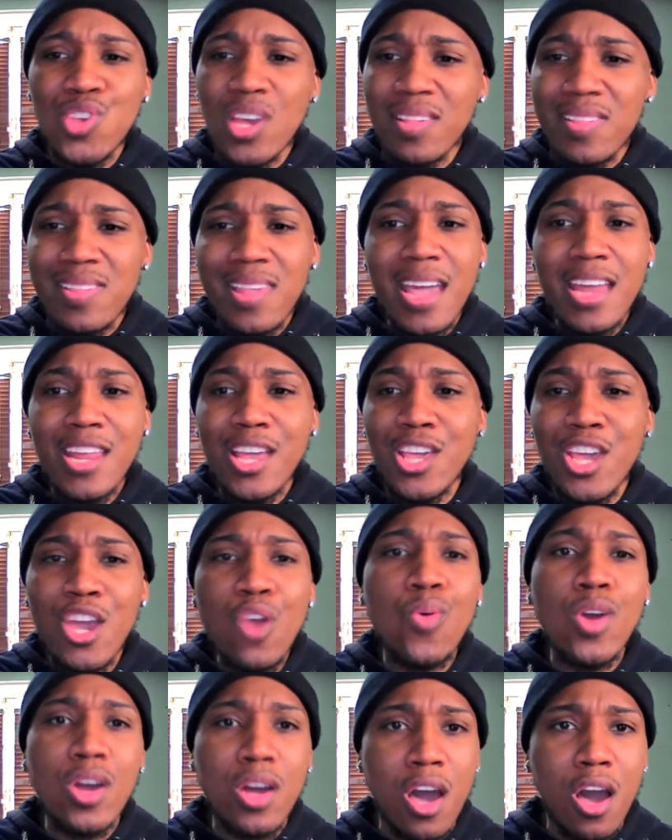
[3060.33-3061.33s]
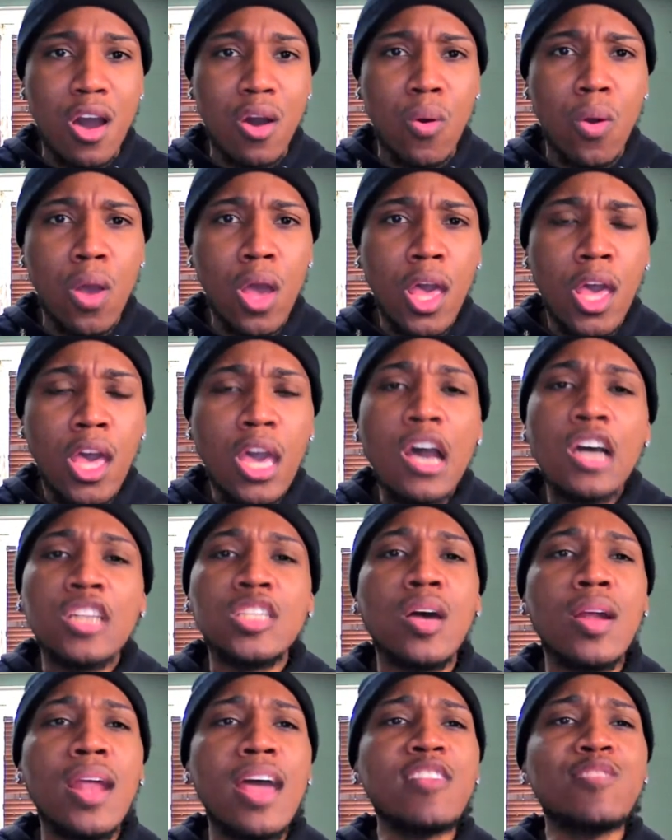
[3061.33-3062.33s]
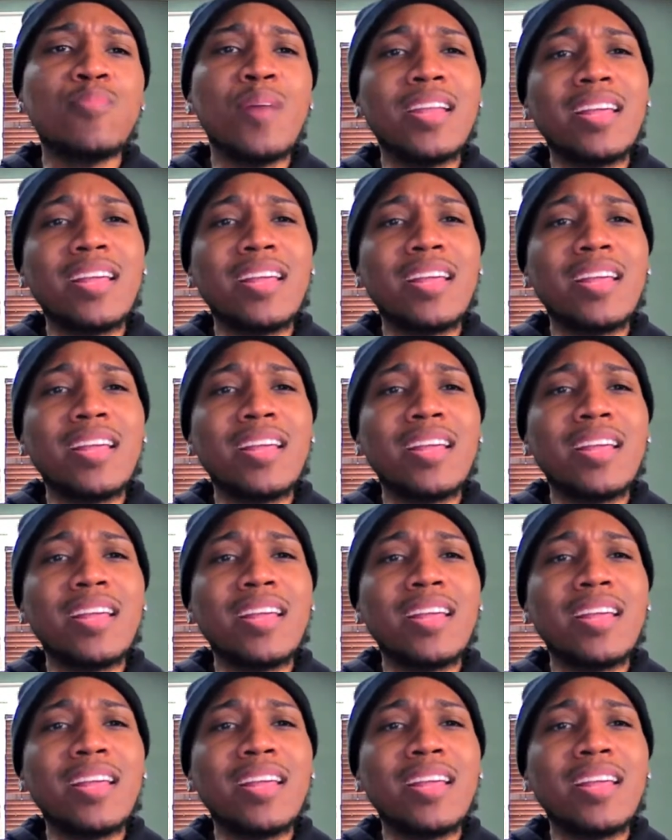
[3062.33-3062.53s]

said a year ago. So that's where